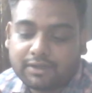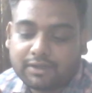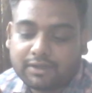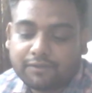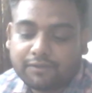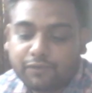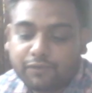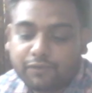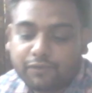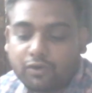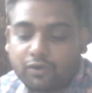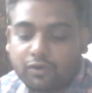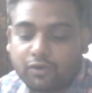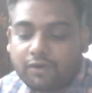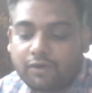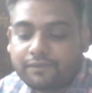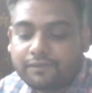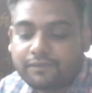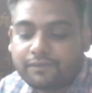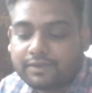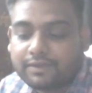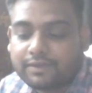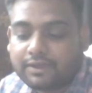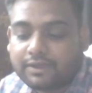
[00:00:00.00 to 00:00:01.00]
uh, few of
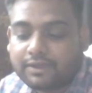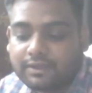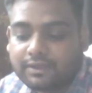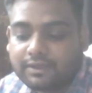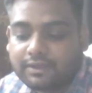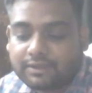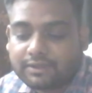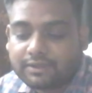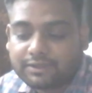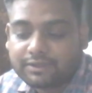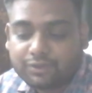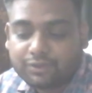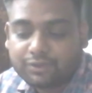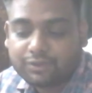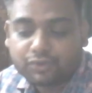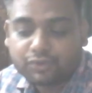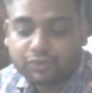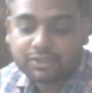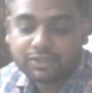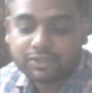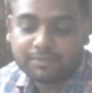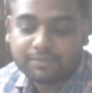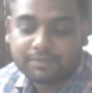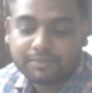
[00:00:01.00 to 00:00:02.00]
uh,
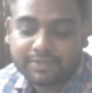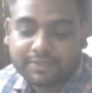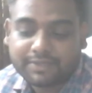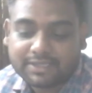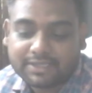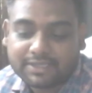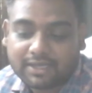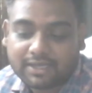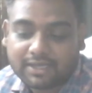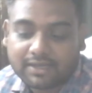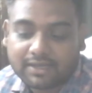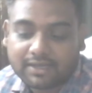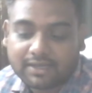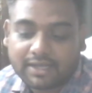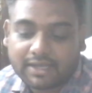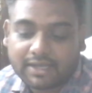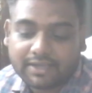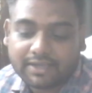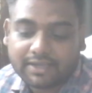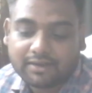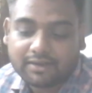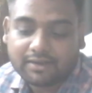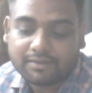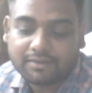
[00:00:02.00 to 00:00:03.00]
those companies are
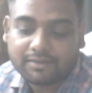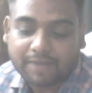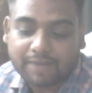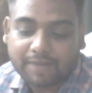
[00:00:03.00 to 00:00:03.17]
like uh,